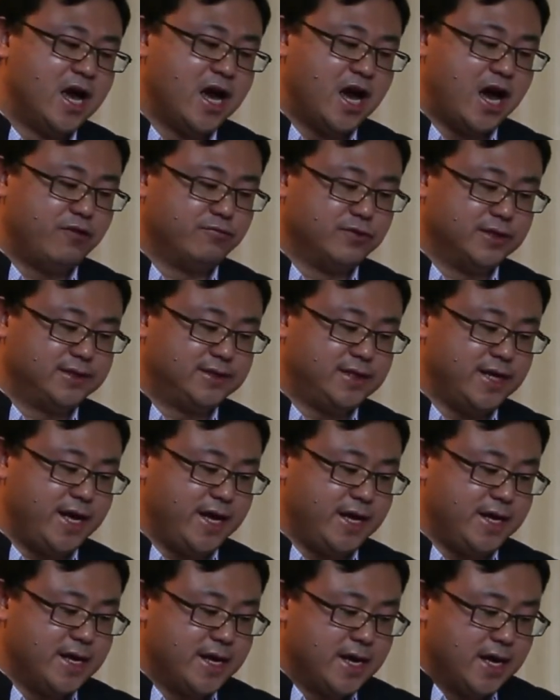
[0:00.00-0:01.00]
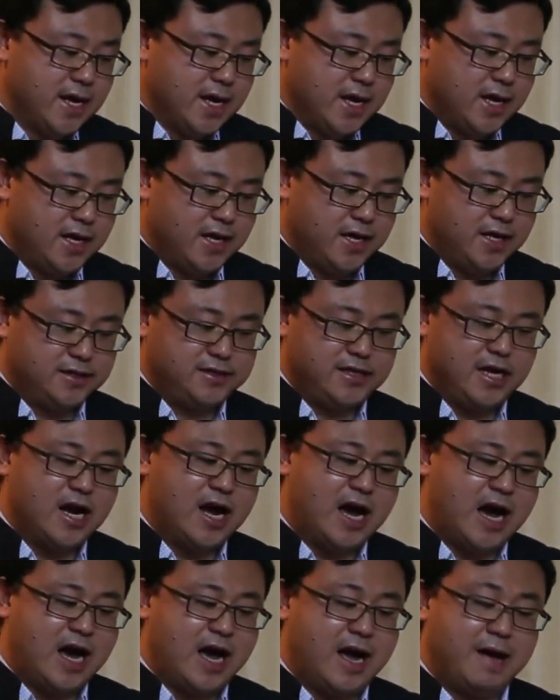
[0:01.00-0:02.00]
I would say there
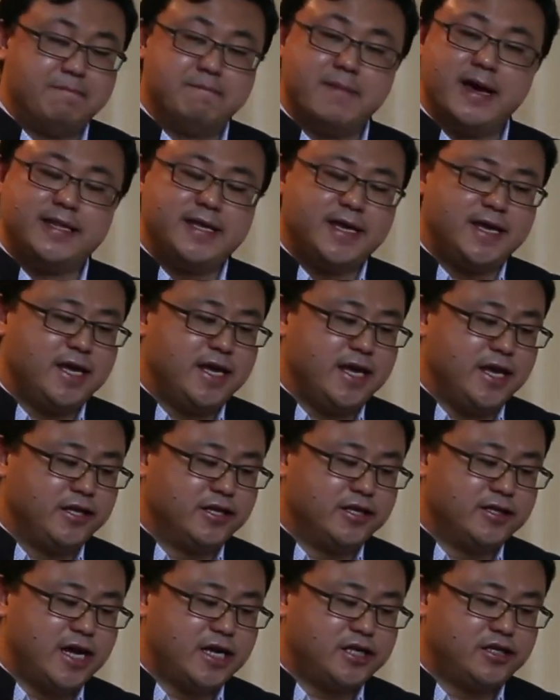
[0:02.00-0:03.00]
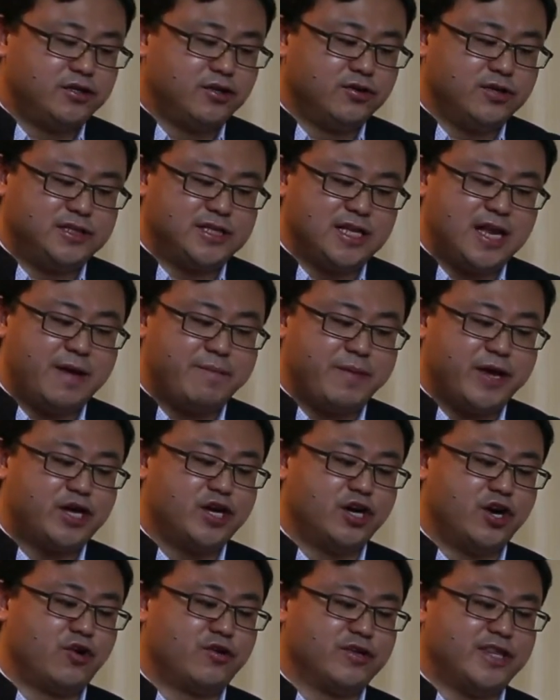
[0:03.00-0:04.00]
are many international Islamic
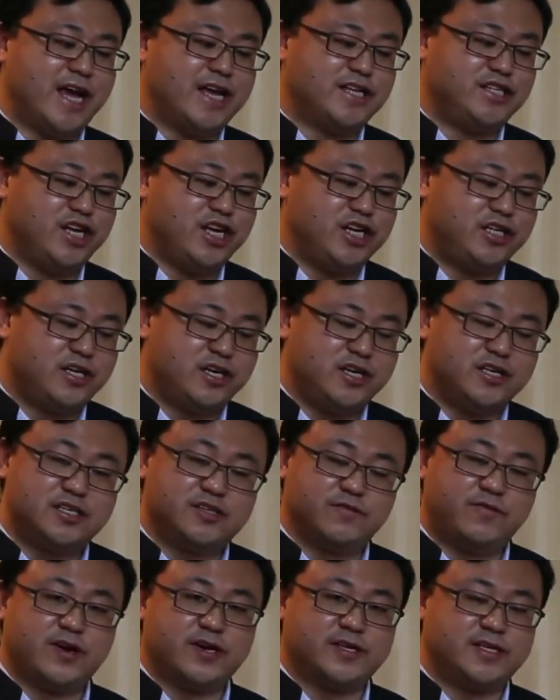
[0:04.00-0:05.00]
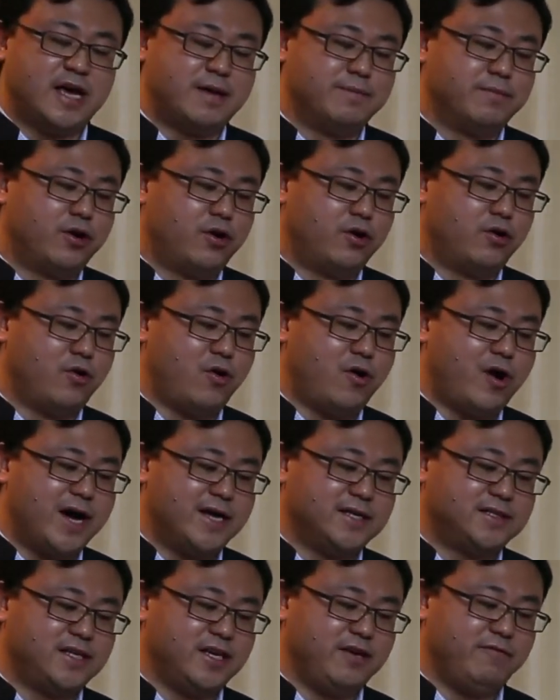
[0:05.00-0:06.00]
organizations. For example,
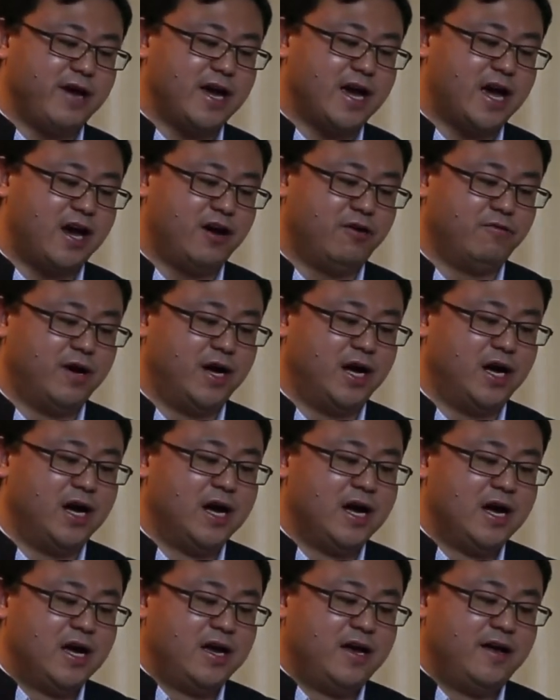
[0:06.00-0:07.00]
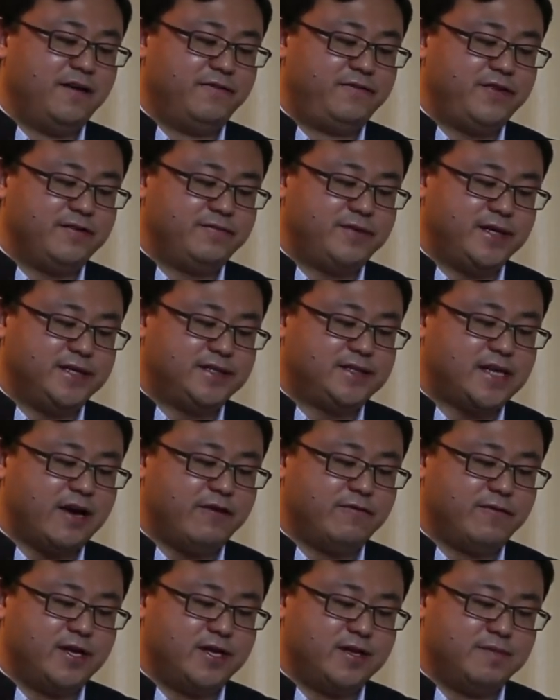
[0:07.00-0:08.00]
OIC, we have
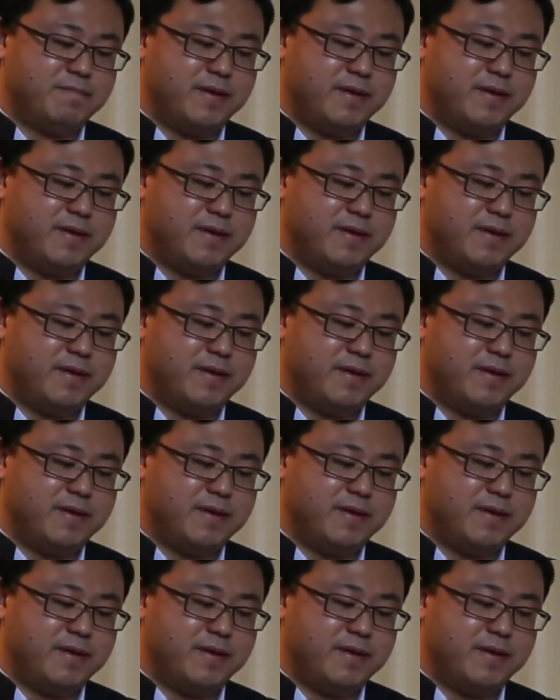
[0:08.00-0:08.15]
57